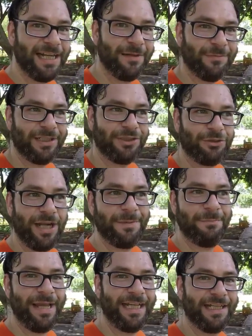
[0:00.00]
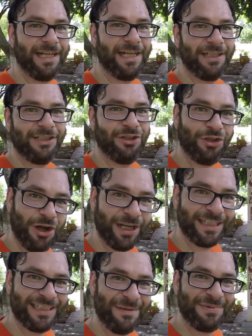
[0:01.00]
I'm gonna try and make the
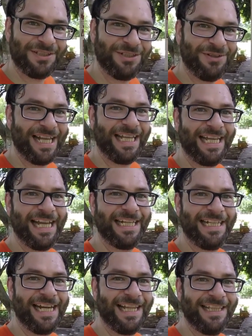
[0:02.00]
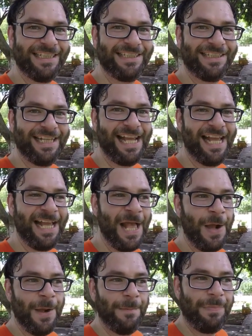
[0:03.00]
longest episode I can out of this today,
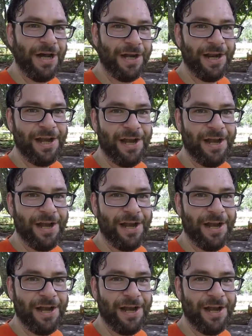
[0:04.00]
but